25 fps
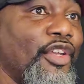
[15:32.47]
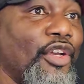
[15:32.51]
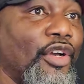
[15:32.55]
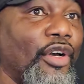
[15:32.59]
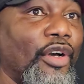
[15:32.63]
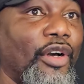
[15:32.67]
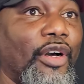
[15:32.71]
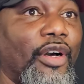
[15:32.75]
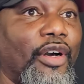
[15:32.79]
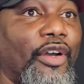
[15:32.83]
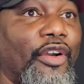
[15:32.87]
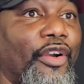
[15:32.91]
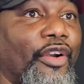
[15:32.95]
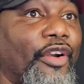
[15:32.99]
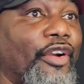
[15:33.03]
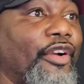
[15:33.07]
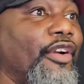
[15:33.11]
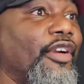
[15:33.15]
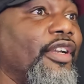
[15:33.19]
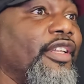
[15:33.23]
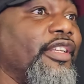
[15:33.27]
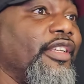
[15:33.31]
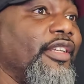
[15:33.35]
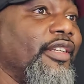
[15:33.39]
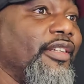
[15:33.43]

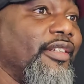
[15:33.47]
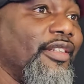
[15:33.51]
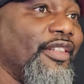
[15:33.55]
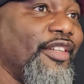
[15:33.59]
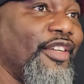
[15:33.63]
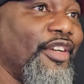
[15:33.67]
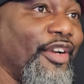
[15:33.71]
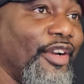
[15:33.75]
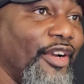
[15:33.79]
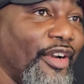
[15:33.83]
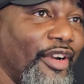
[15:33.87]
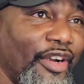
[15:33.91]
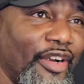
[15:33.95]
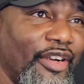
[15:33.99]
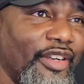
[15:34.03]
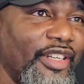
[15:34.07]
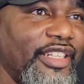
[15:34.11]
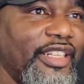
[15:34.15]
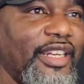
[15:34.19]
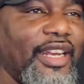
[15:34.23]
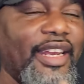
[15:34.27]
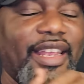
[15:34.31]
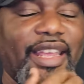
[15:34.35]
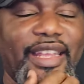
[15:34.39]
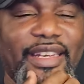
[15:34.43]
earlier
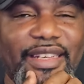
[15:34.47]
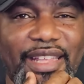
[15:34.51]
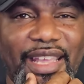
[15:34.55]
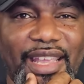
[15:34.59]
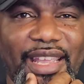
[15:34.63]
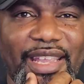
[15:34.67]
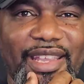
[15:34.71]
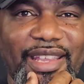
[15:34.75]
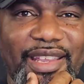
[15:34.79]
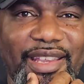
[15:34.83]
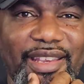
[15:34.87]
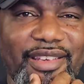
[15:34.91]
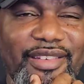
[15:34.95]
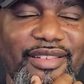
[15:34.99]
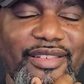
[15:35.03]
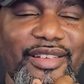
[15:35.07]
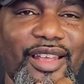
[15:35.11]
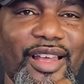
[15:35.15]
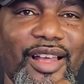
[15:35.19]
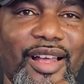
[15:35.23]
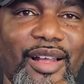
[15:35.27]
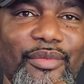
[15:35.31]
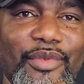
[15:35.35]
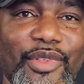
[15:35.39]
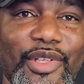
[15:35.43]
that day, he
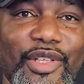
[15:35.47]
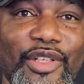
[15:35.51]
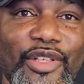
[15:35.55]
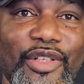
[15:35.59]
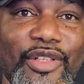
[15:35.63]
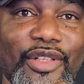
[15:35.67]
stopped